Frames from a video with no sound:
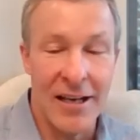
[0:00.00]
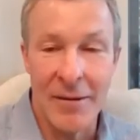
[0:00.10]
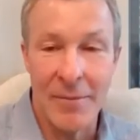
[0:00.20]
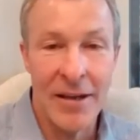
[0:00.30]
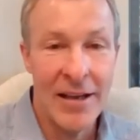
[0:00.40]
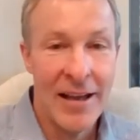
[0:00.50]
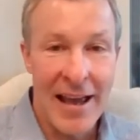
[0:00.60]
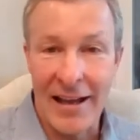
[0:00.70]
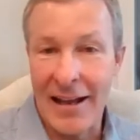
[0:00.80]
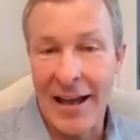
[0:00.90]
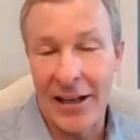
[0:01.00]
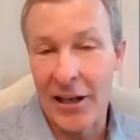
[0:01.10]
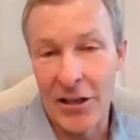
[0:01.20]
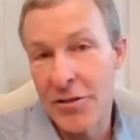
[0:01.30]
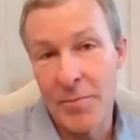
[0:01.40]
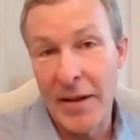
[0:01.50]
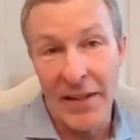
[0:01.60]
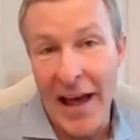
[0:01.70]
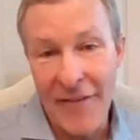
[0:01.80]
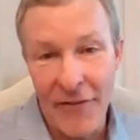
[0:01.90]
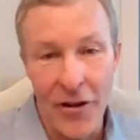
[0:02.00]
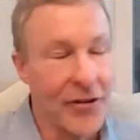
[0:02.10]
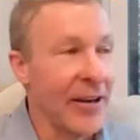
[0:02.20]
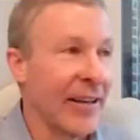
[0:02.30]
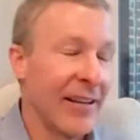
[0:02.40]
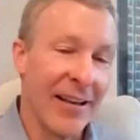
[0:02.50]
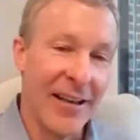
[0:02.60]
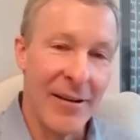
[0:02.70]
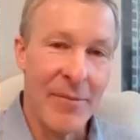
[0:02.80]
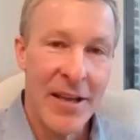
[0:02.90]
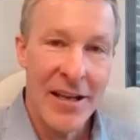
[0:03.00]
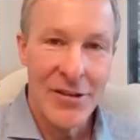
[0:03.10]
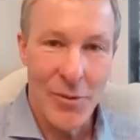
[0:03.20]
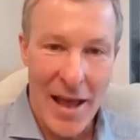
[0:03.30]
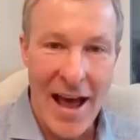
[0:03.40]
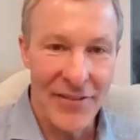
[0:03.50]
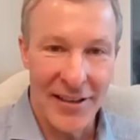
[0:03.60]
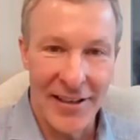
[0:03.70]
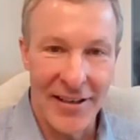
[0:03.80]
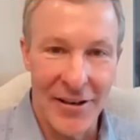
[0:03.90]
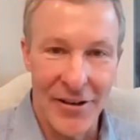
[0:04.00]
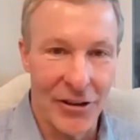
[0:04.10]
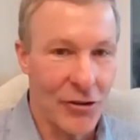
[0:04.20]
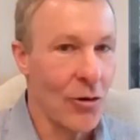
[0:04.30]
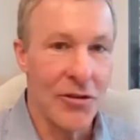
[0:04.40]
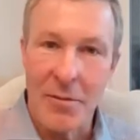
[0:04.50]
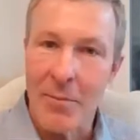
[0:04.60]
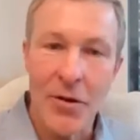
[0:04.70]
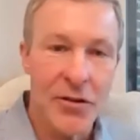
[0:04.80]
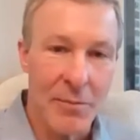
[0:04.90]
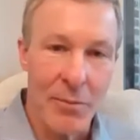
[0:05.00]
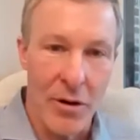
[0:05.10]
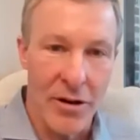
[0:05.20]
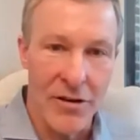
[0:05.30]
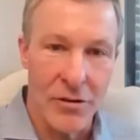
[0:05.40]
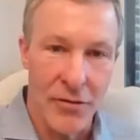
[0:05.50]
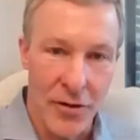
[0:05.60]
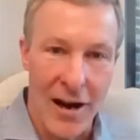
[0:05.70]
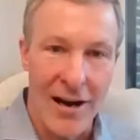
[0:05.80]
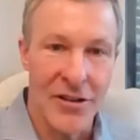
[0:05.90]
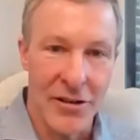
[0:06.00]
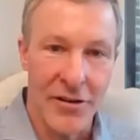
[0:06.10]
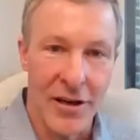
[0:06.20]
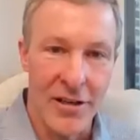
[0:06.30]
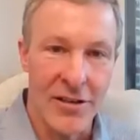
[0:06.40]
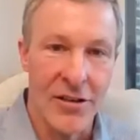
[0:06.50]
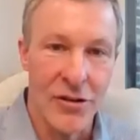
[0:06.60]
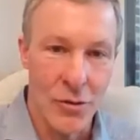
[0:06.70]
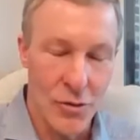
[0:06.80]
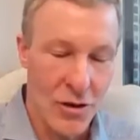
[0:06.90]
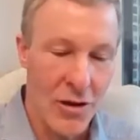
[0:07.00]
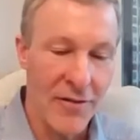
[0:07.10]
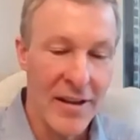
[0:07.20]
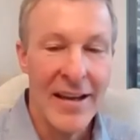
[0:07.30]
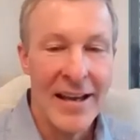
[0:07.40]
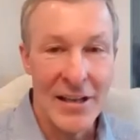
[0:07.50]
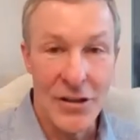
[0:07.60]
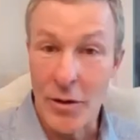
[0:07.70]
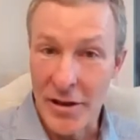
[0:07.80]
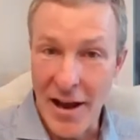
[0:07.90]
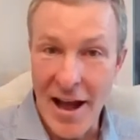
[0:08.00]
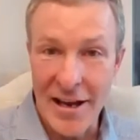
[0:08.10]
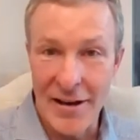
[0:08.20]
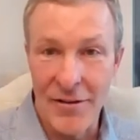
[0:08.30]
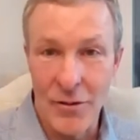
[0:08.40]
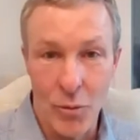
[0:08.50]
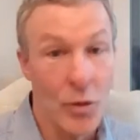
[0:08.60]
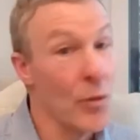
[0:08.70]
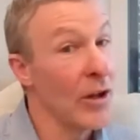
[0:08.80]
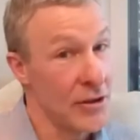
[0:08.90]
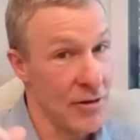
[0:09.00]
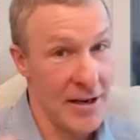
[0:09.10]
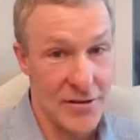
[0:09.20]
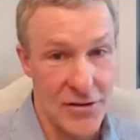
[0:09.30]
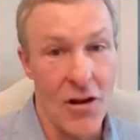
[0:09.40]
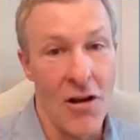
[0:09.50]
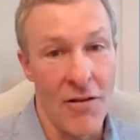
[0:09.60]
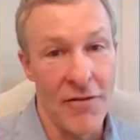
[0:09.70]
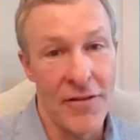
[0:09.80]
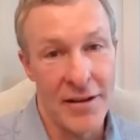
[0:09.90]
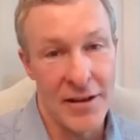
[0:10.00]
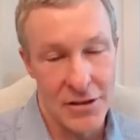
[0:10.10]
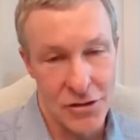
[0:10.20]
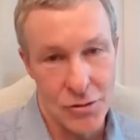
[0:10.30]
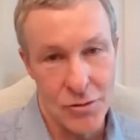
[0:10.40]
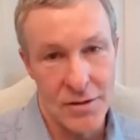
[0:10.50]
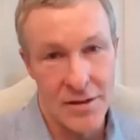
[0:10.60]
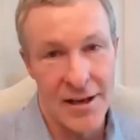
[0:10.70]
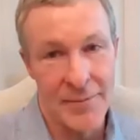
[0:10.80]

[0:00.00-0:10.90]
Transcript: And it could just be life altering. So we have to get it under control. It's the most important issue for our generation to solve. And so at United, we're really trying to solve issues.